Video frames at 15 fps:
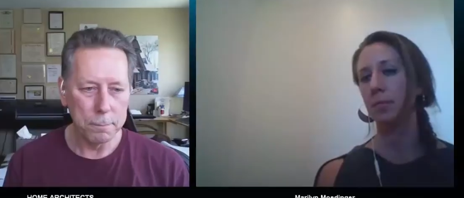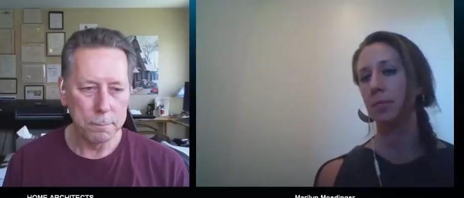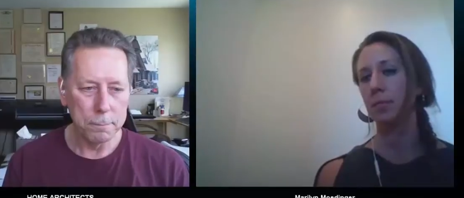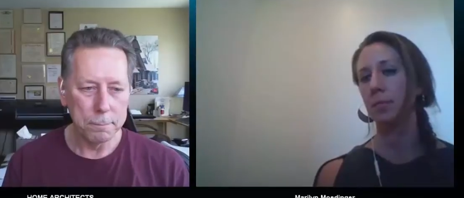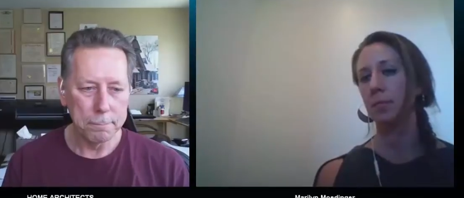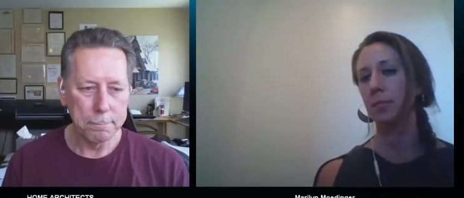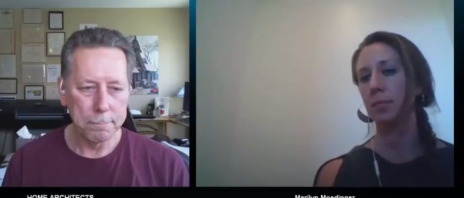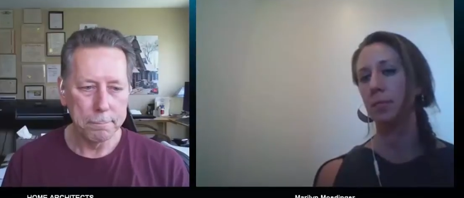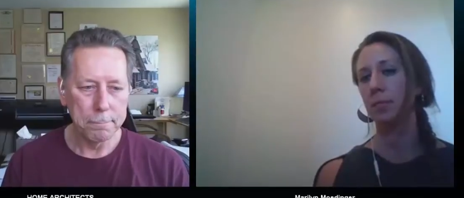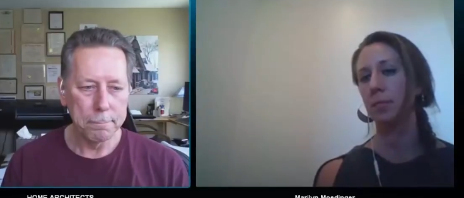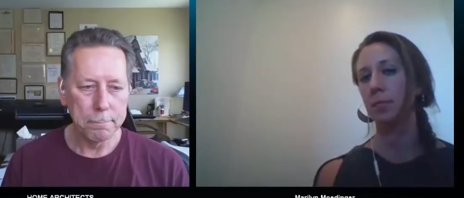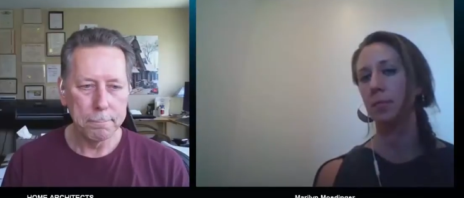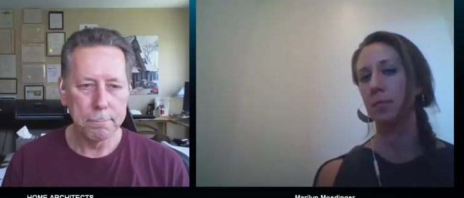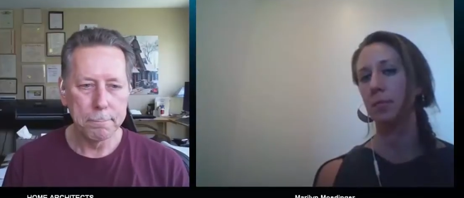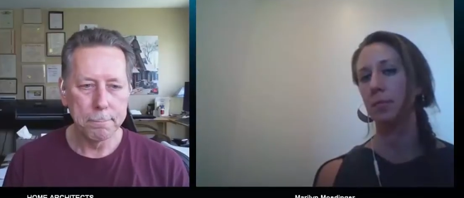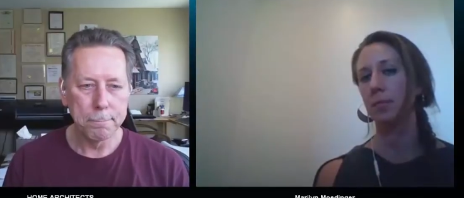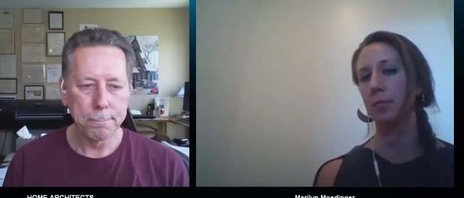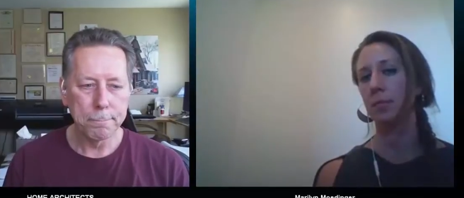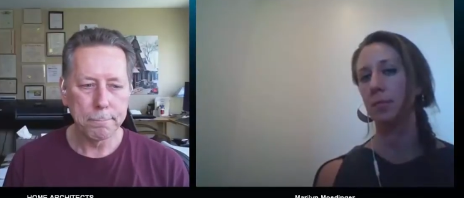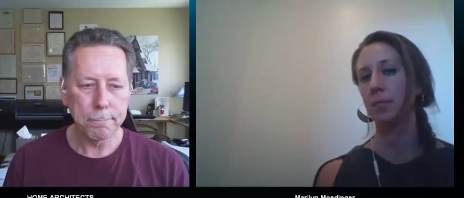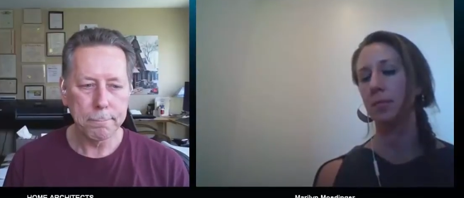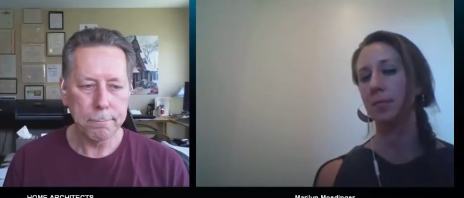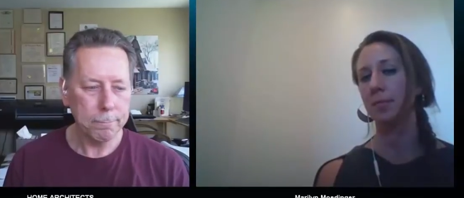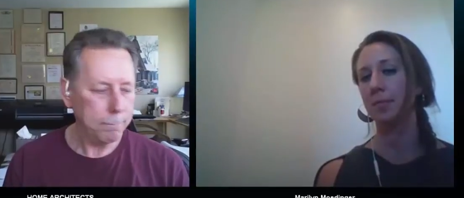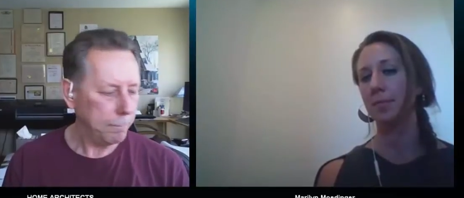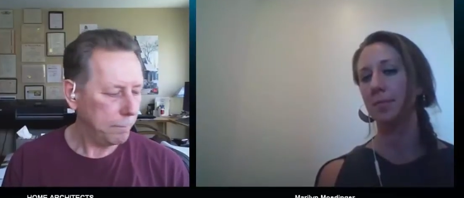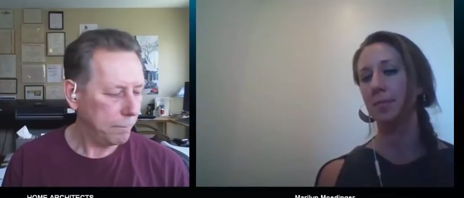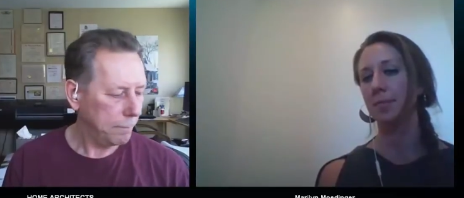Nobody speaks.